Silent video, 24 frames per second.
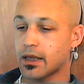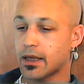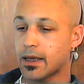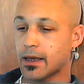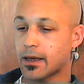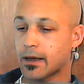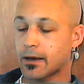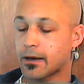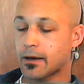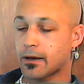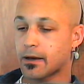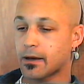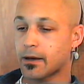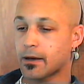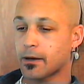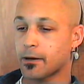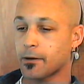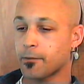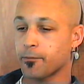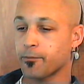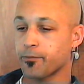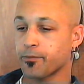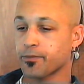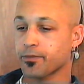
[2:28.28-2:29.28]

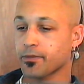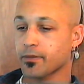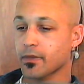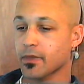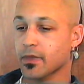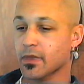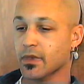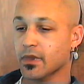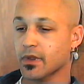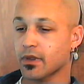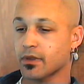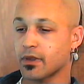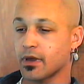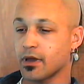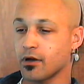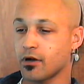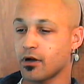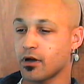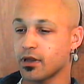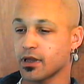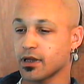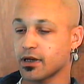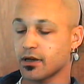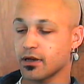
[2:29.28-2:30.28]
They
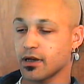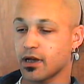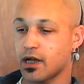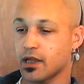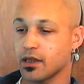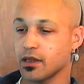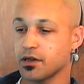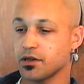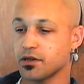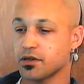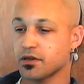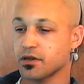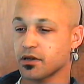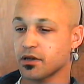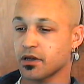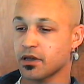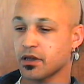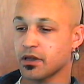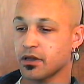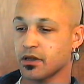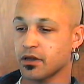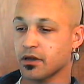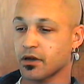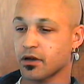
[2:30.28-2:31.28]
all acknowledged
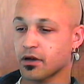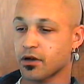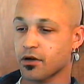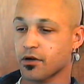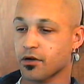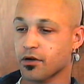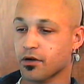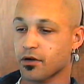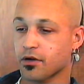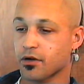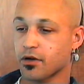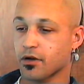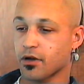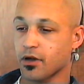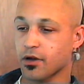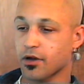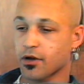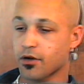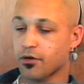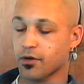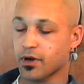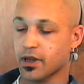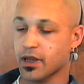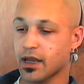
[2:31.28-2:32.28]
a
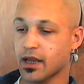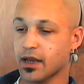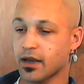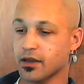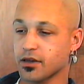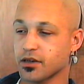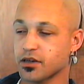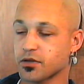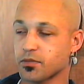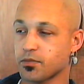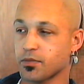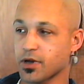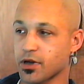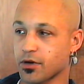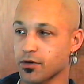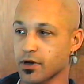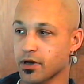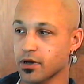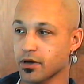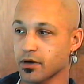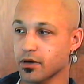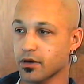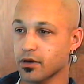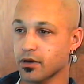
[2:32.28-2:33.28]
creating
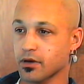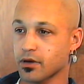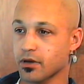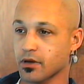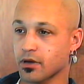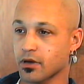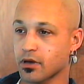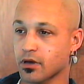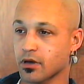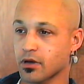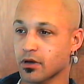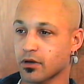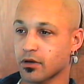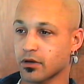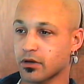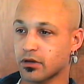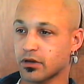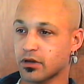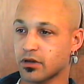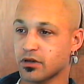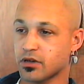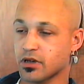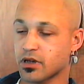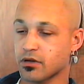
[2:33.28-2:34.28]
spirit,
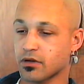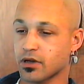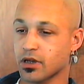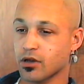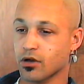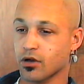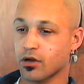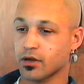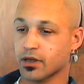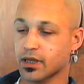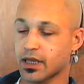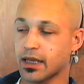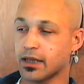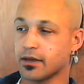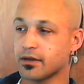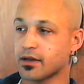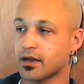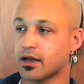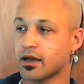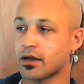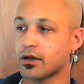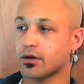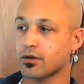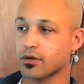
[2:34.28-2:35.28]
generally called
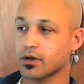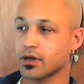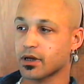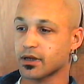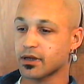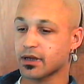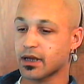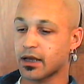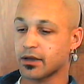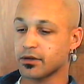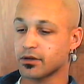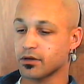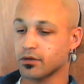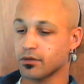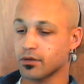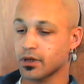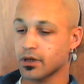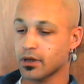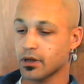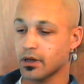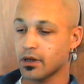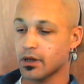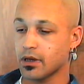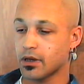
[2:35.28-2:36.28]
Kitan or Katantuit,
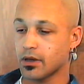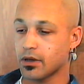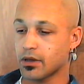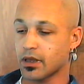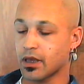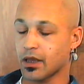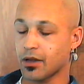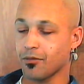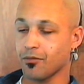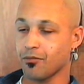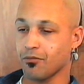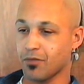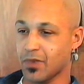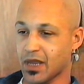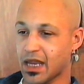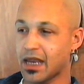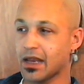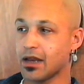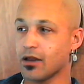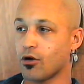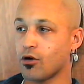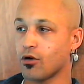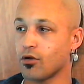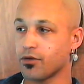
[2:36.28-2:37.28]
that
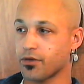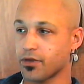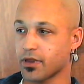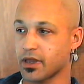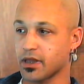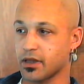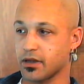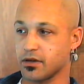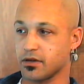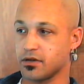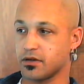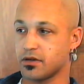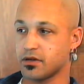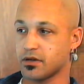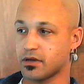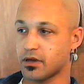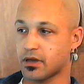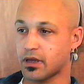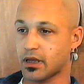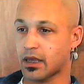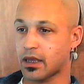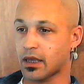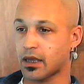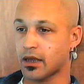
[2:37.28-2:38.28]
made all things,
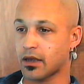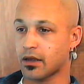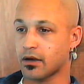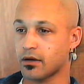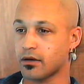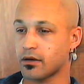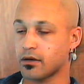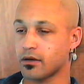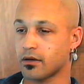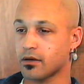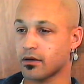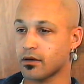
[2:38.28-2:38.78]
and